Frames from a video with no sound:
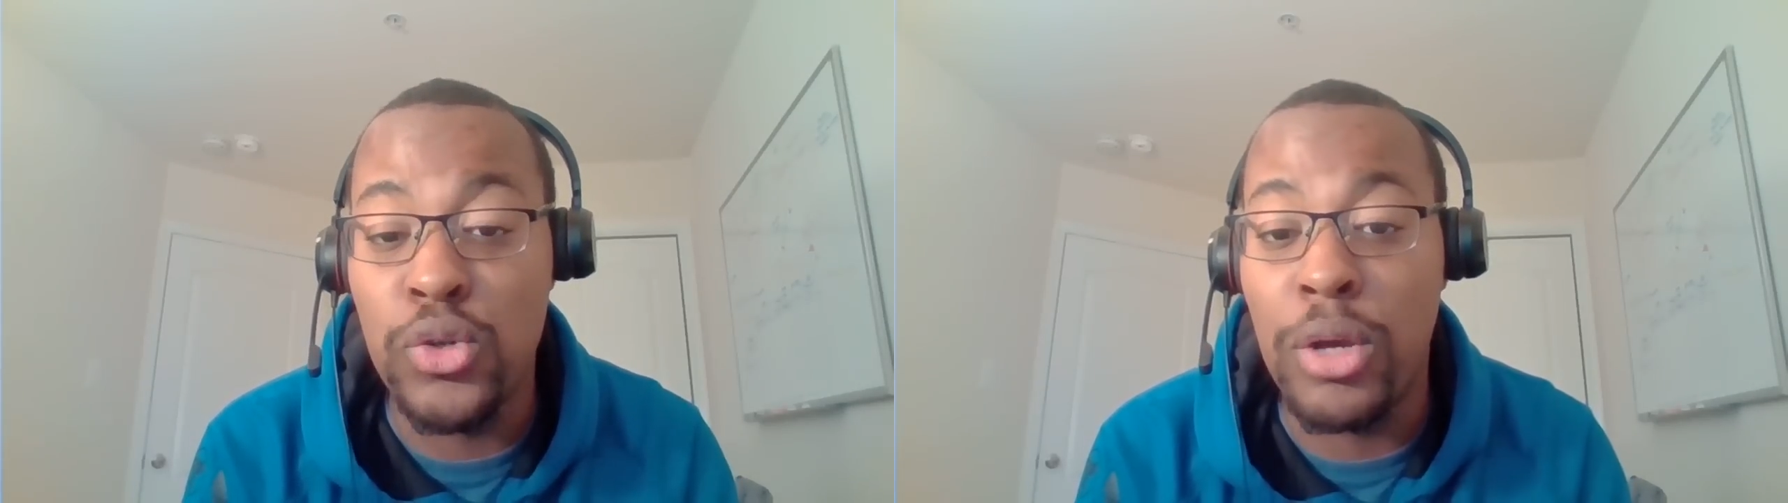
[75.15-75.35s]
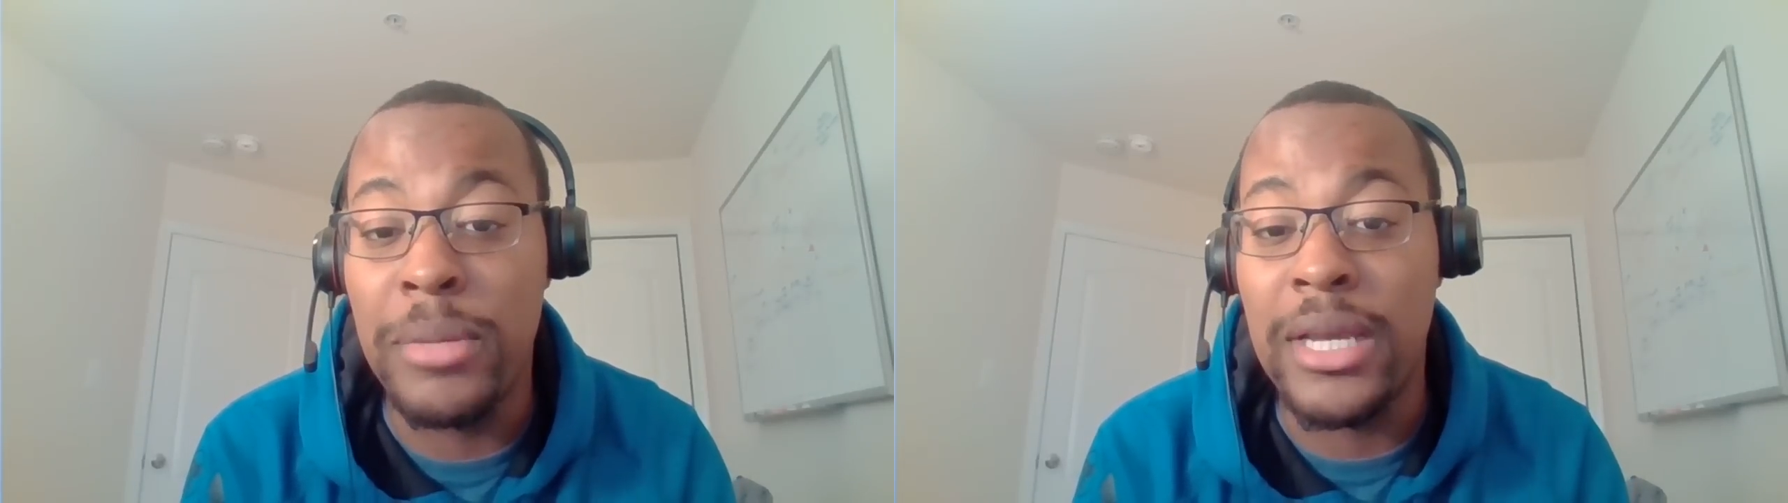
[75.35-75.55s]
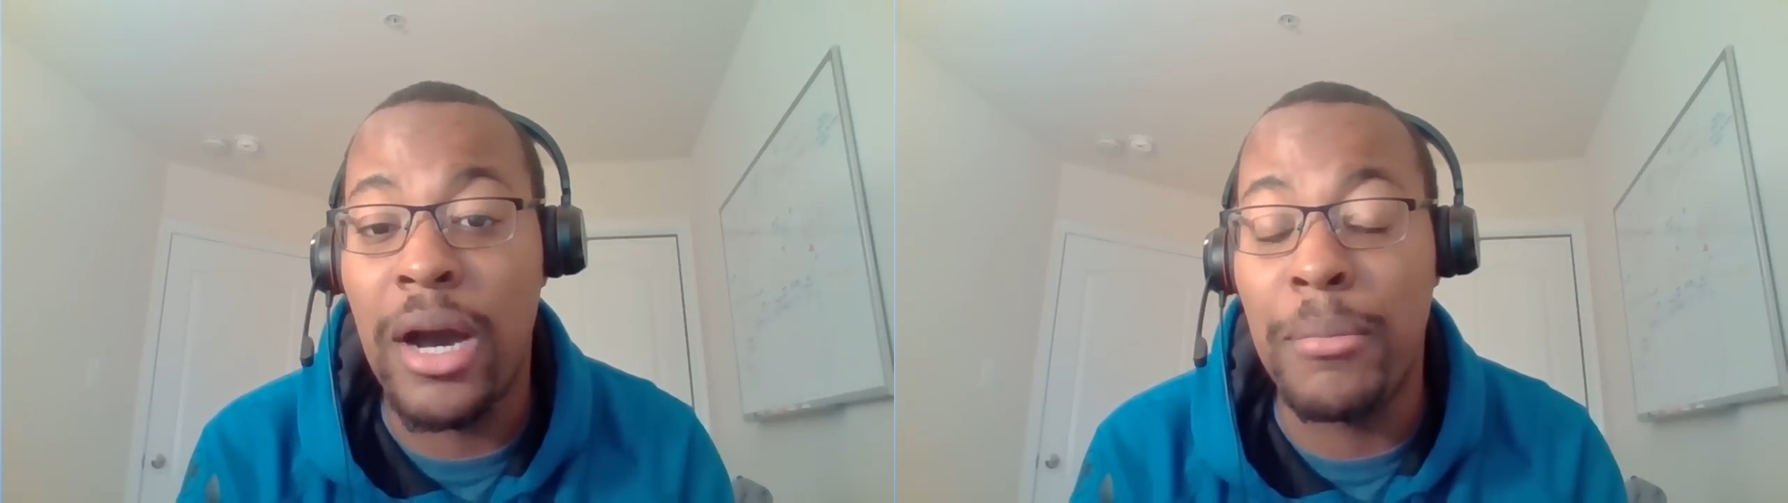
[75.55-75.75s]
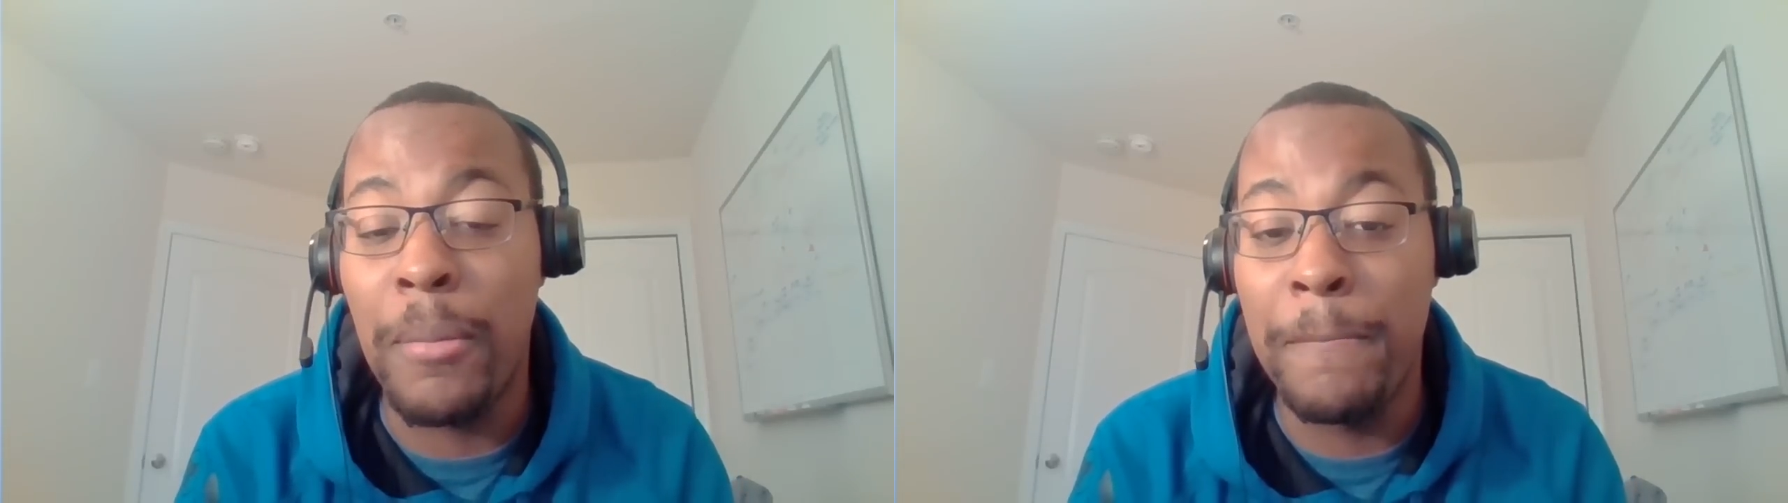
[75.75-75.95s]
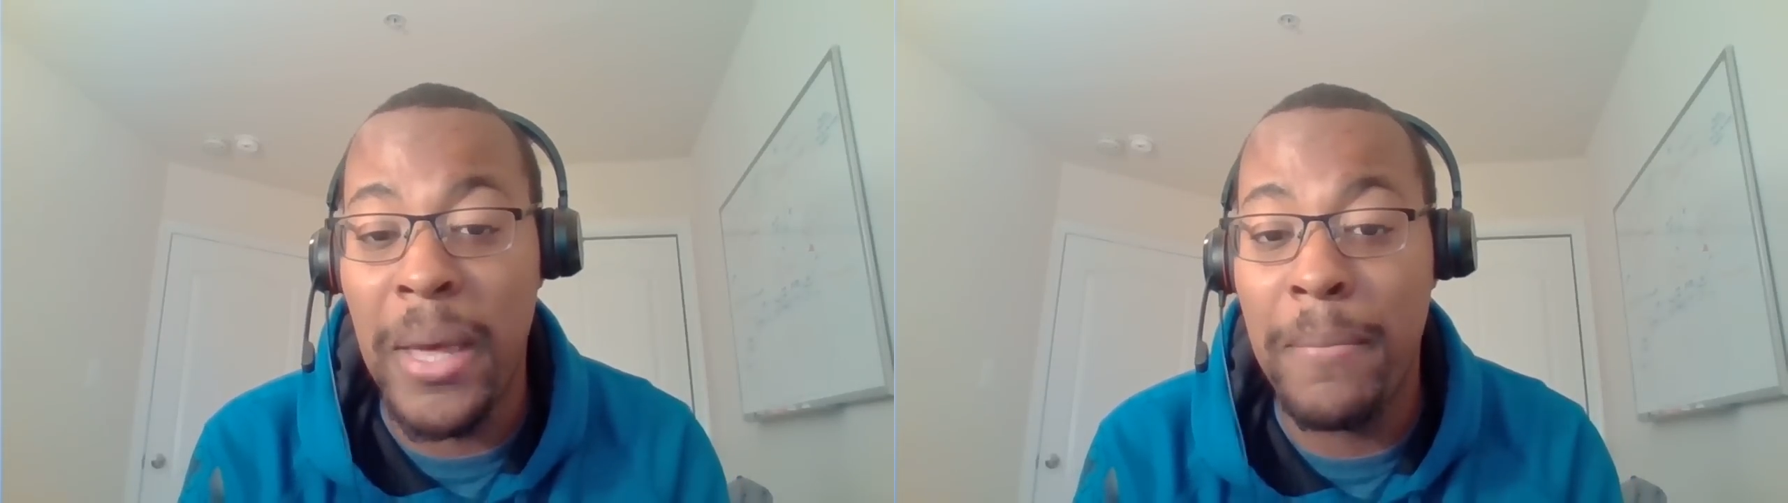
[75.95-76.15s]
could become a
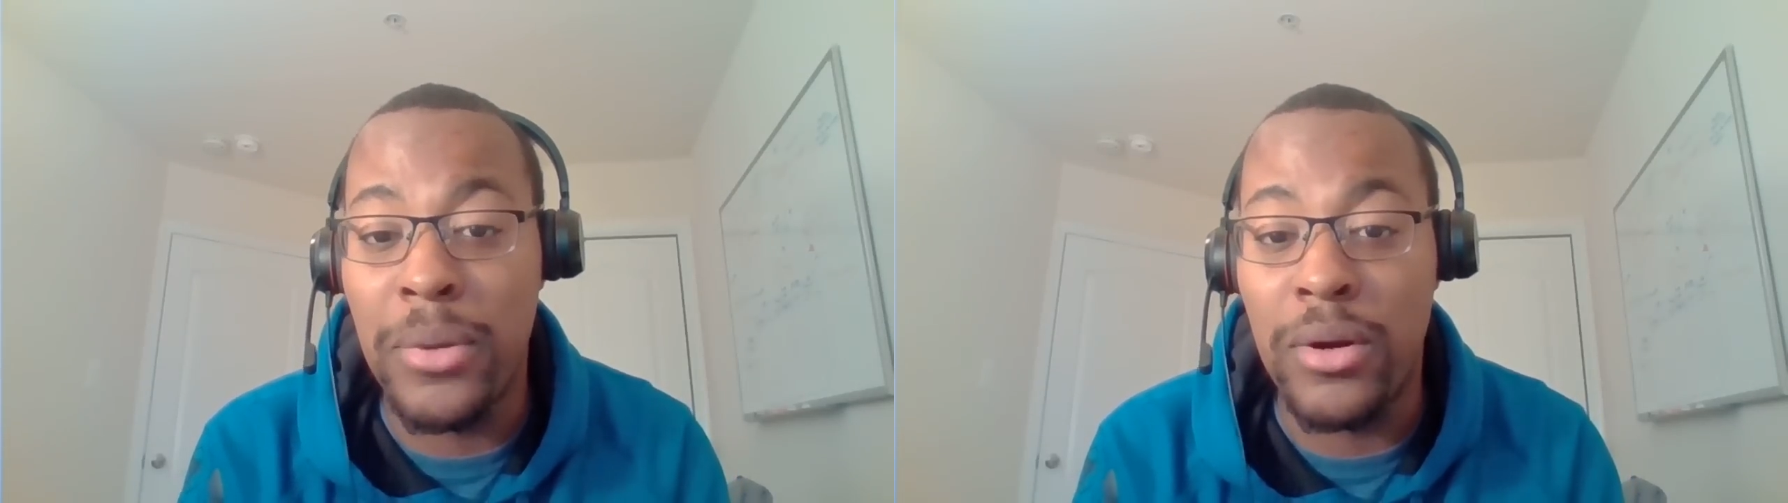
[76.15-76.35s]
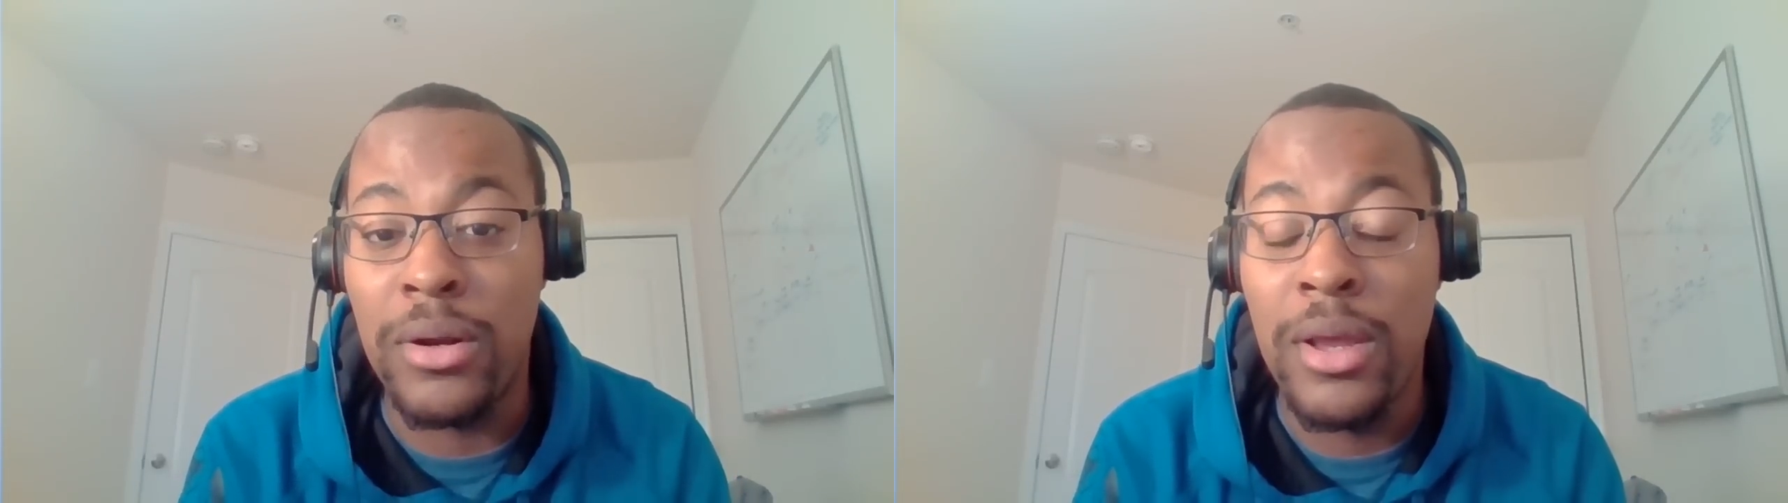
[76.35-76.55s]
member.